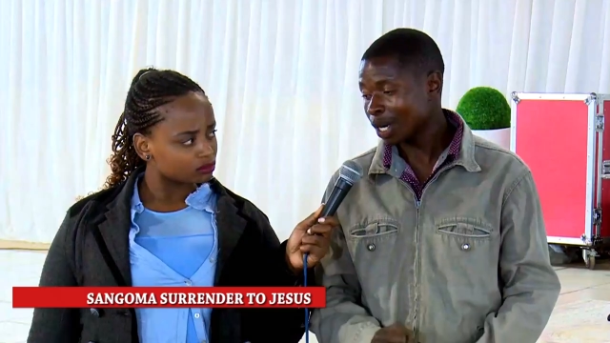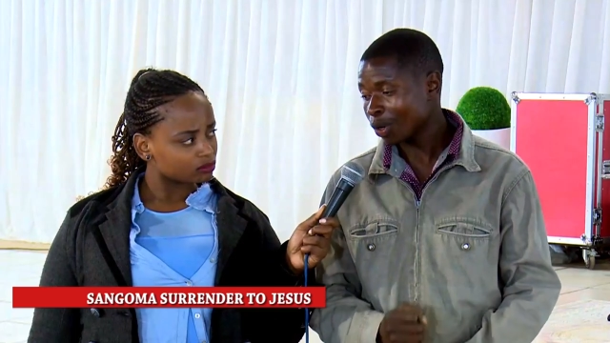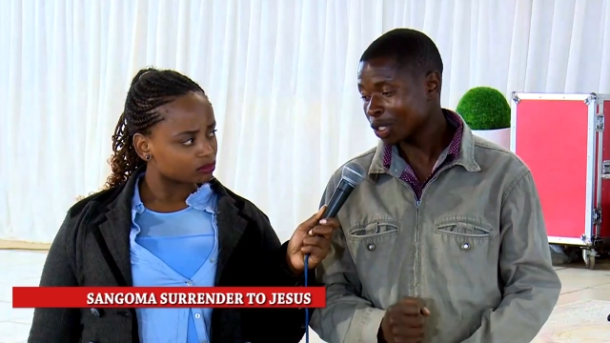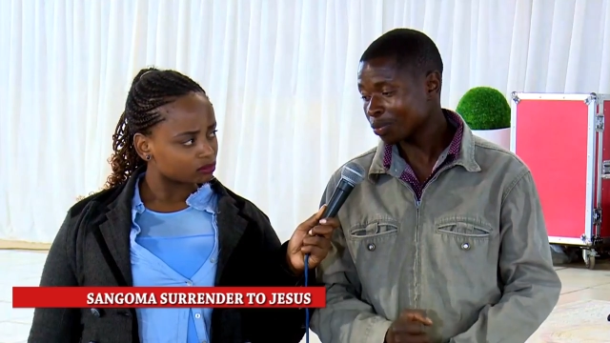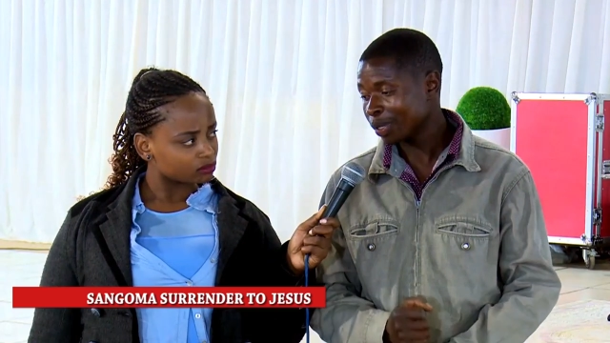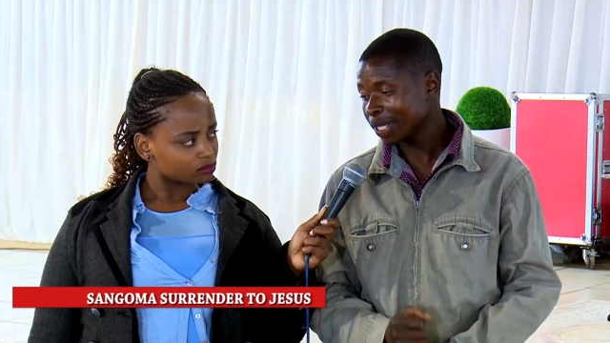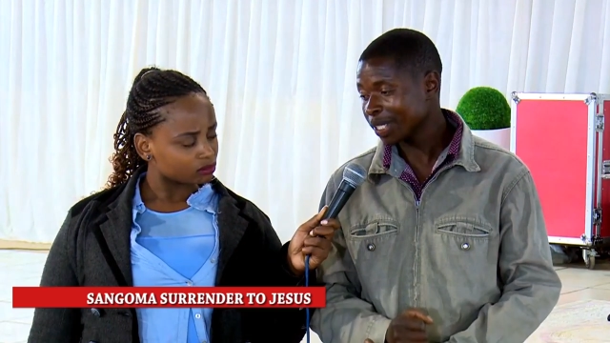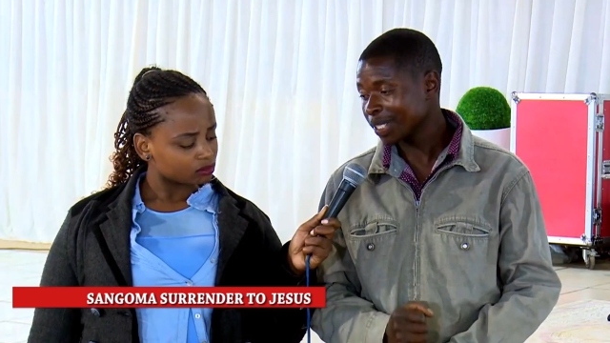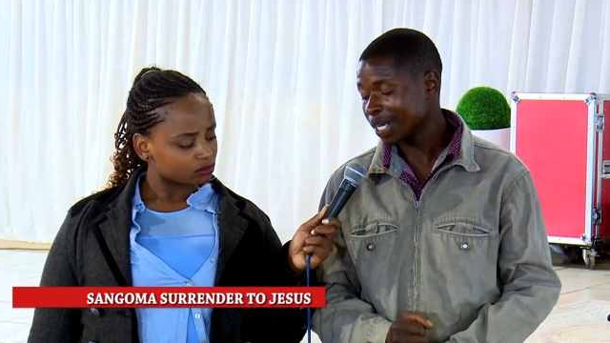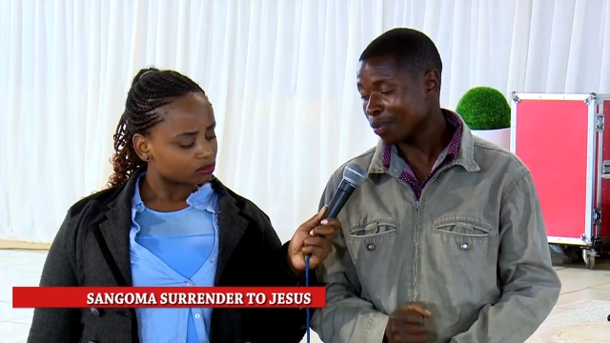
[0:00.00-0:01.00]
Speaker 1: I was making
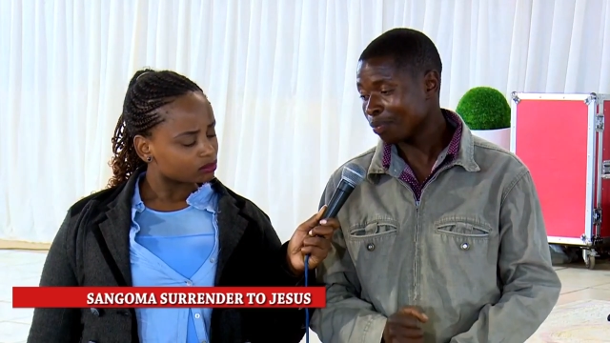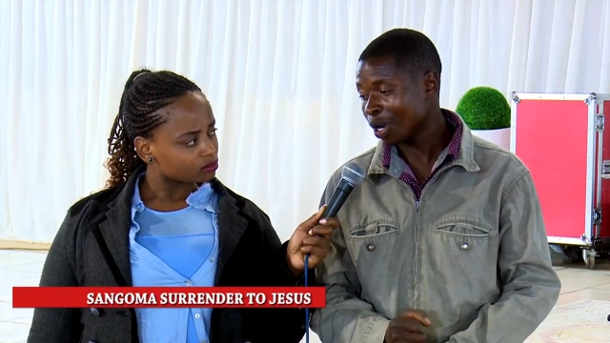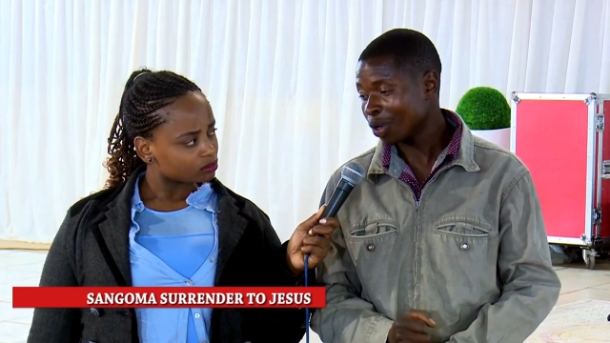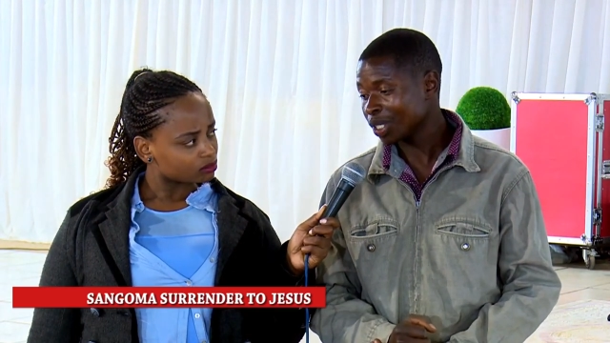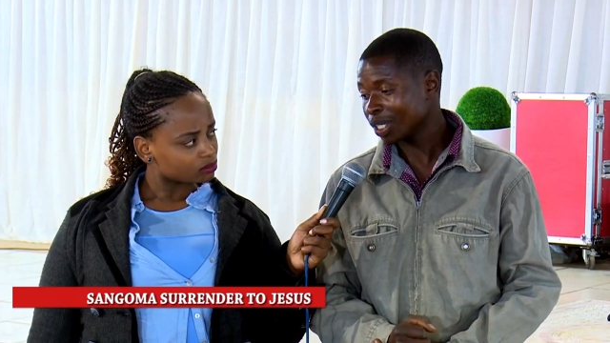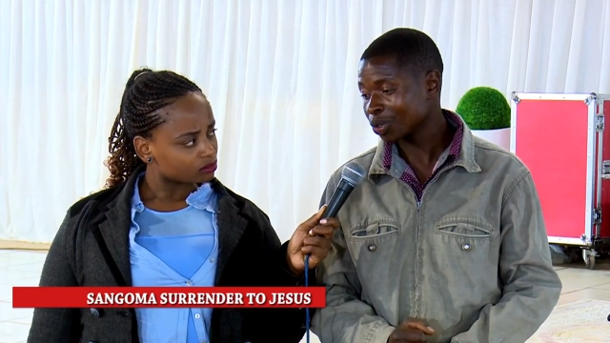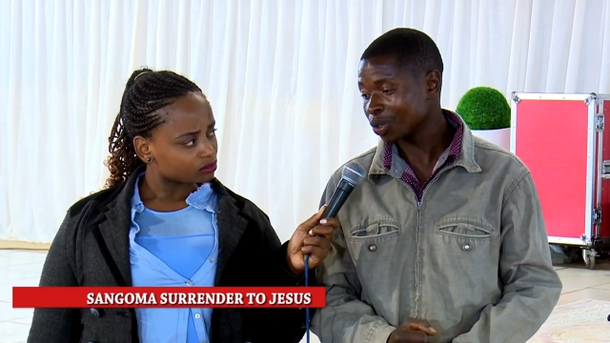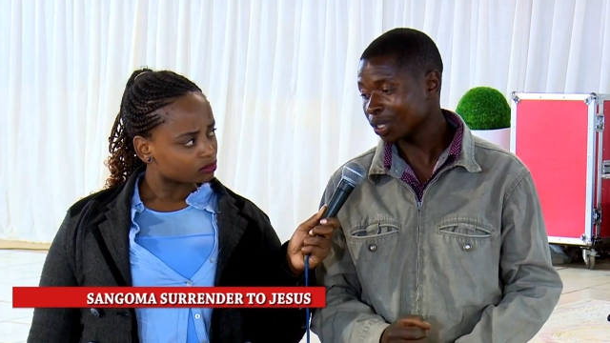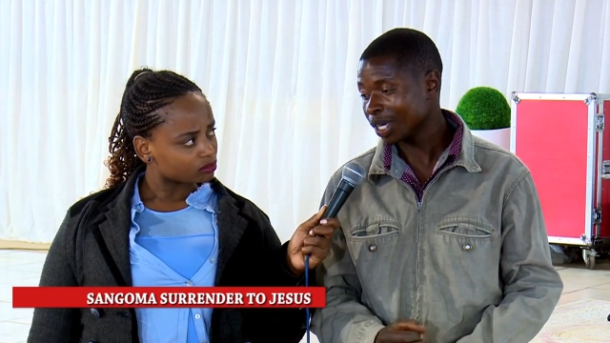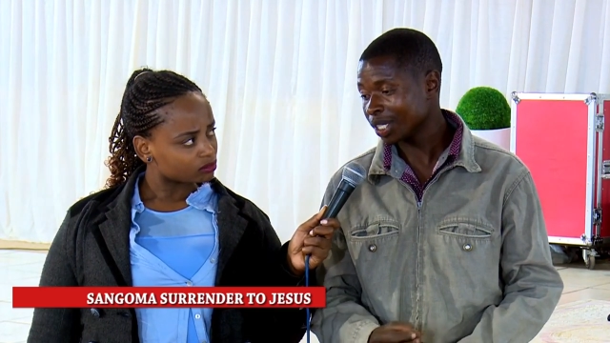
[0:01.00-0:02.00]
them powder so
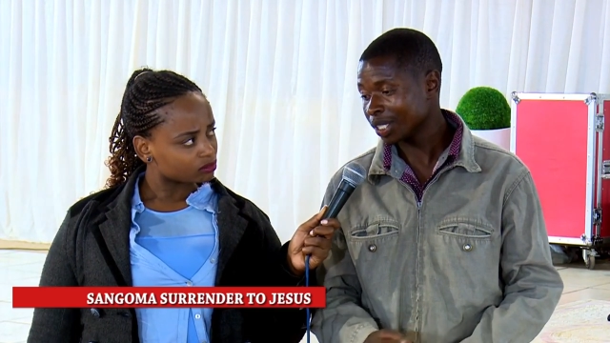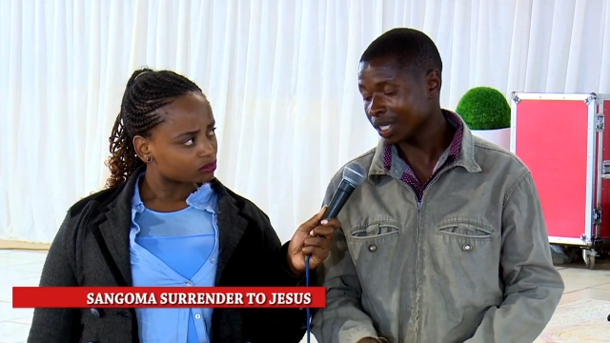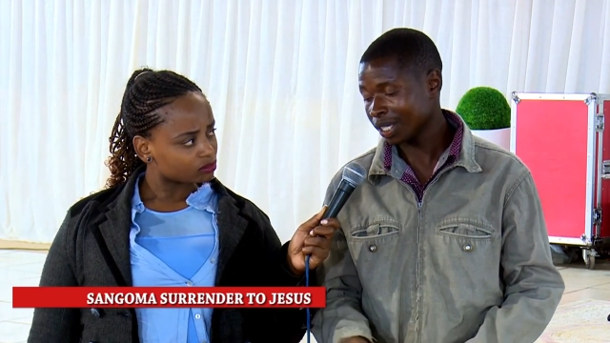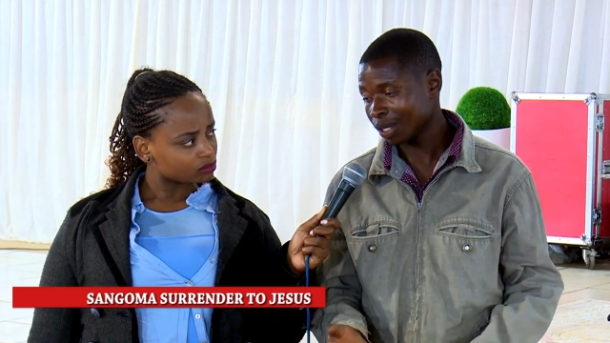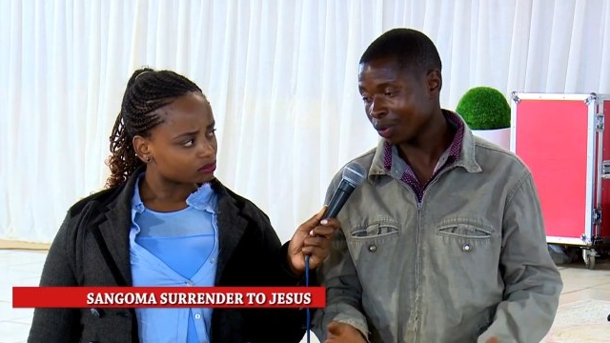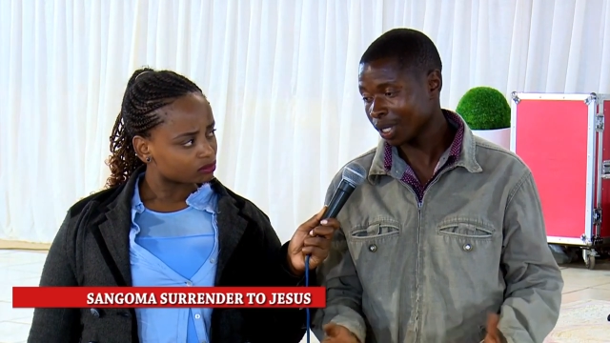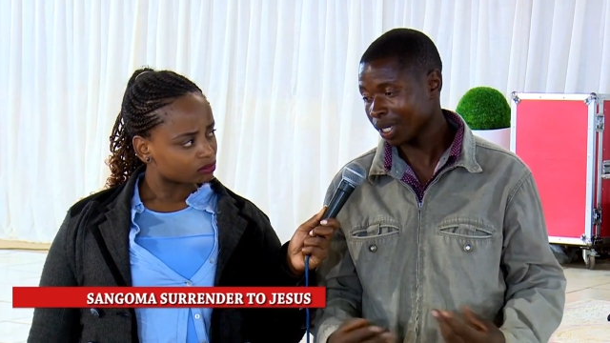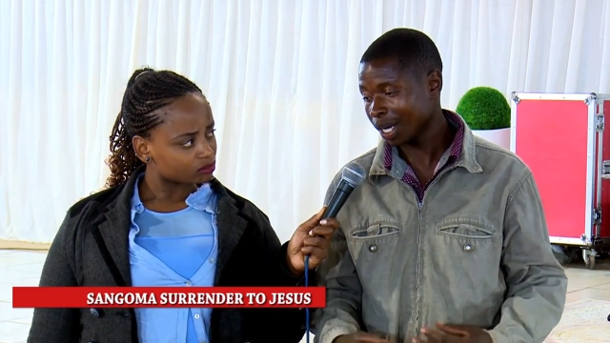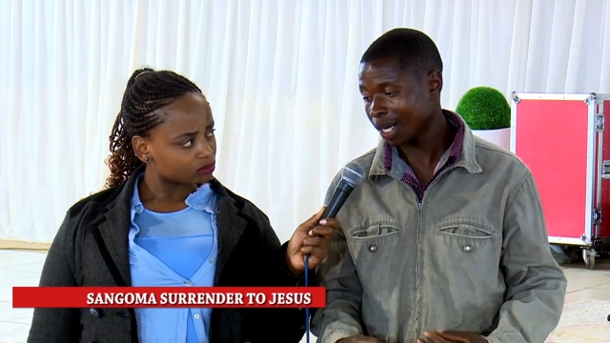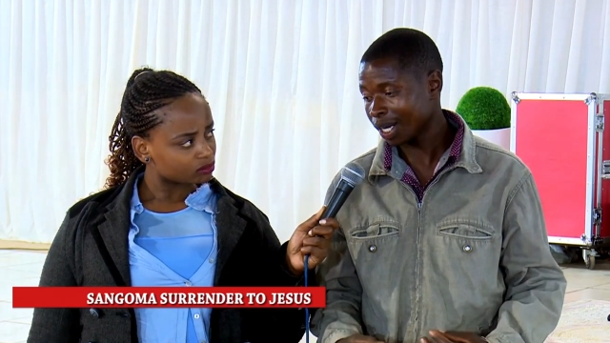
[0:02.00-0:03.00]
that uh, when
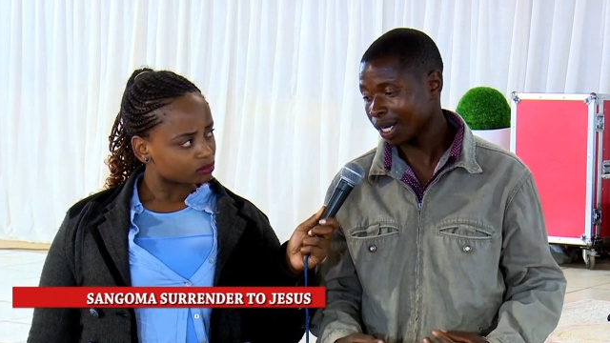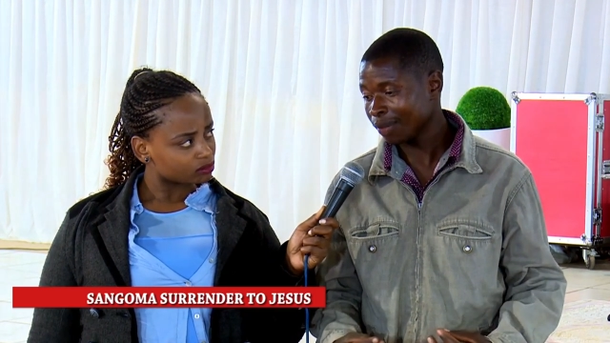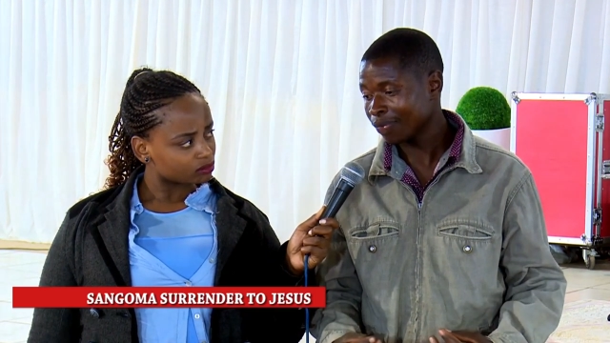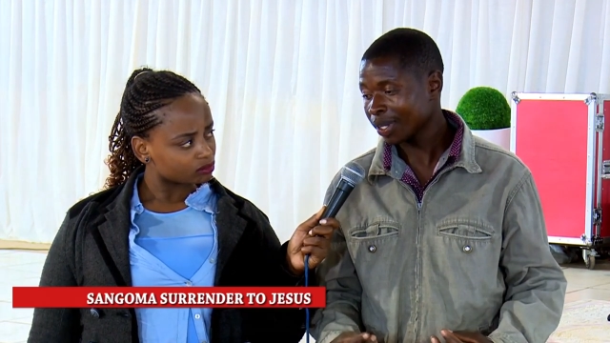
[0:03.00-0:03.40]
uh,